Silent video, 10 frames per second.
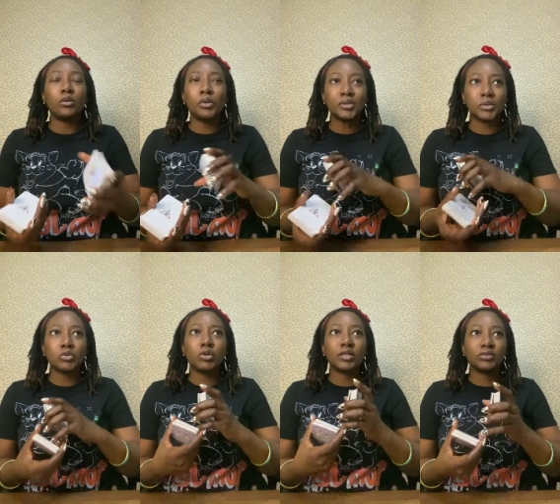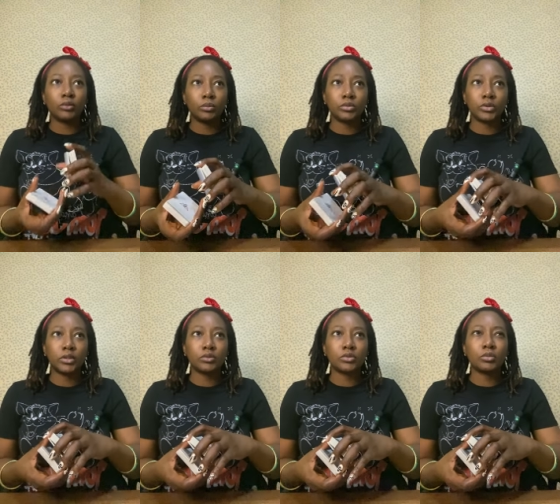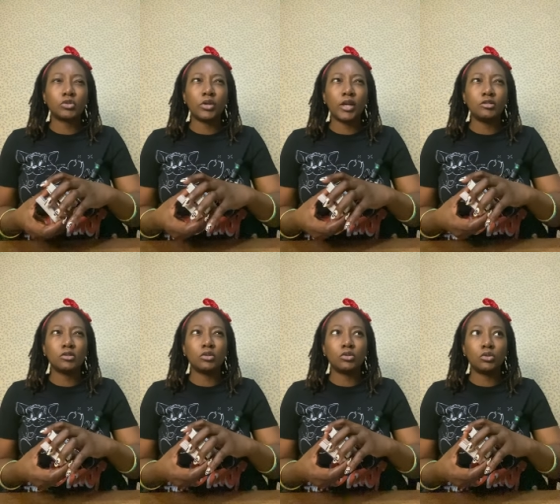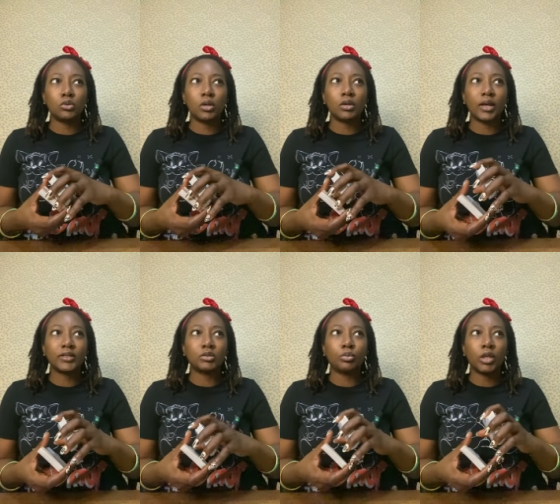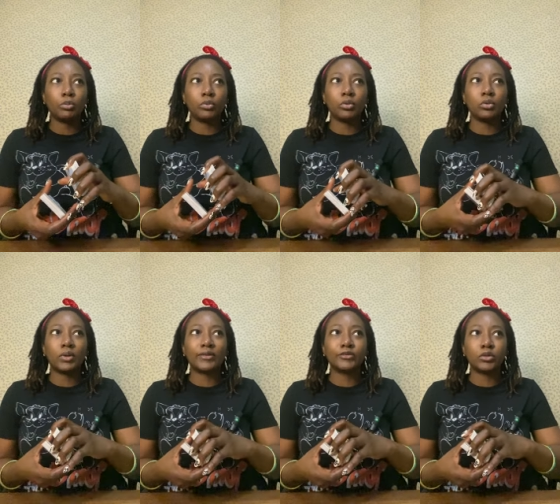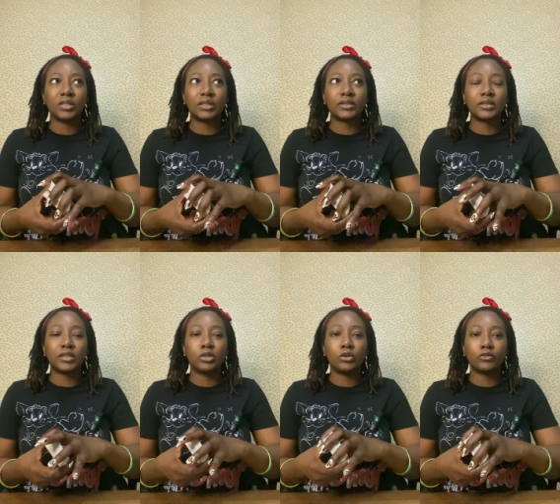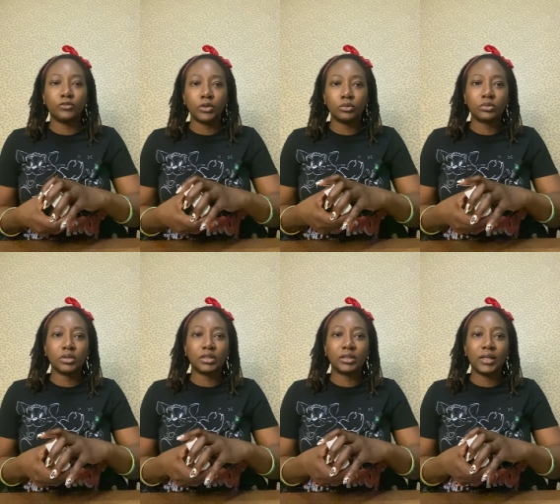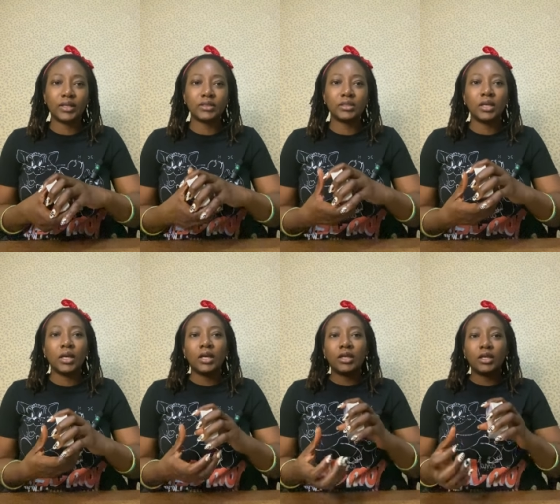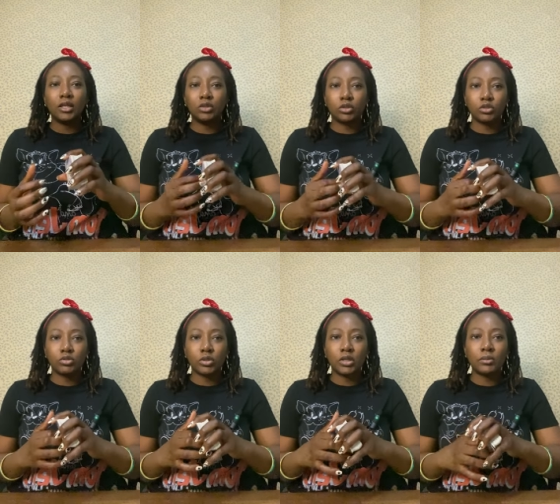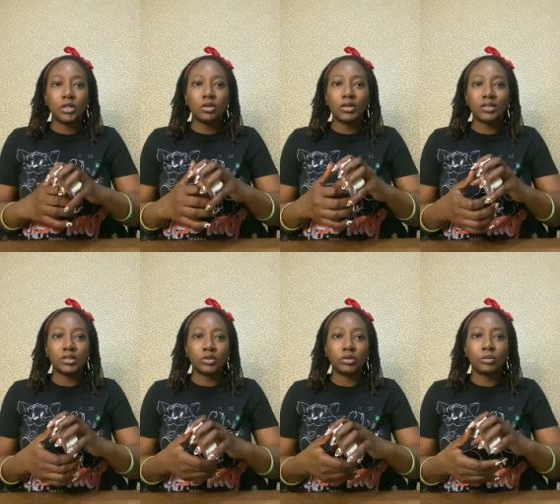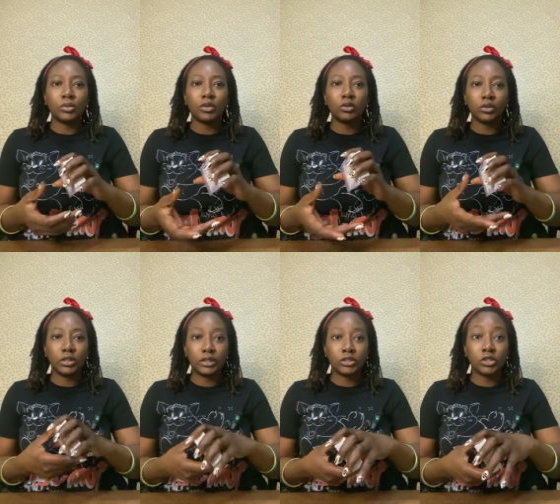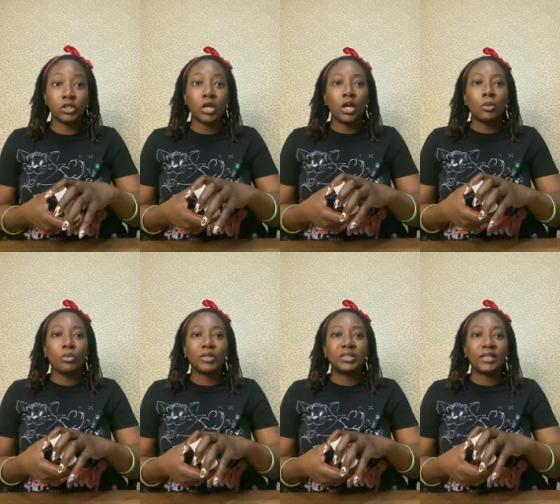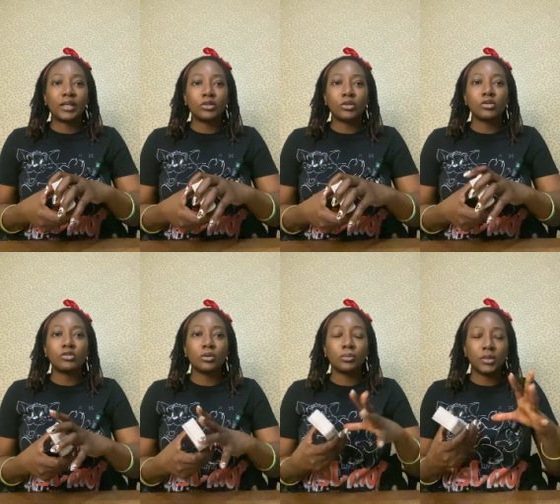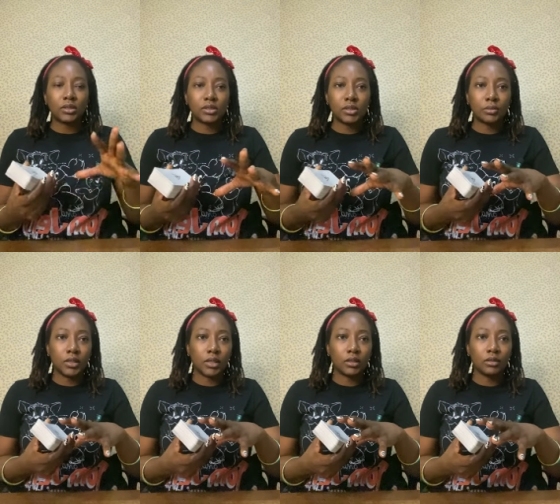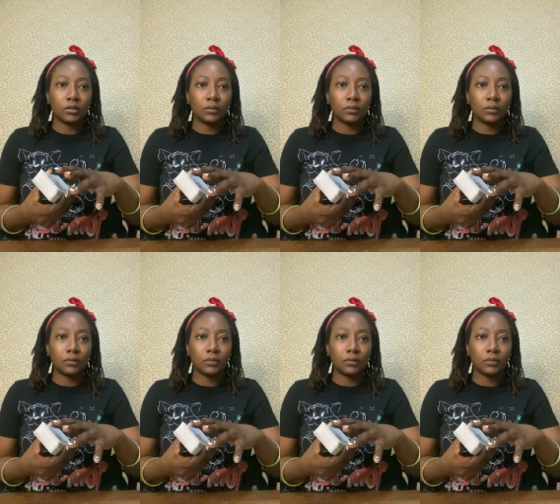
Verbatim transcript: always be transferable skills, but try to look at the people who have done it in your field, in that industry. They may not necessarily be in your niche, but they are doing something similar.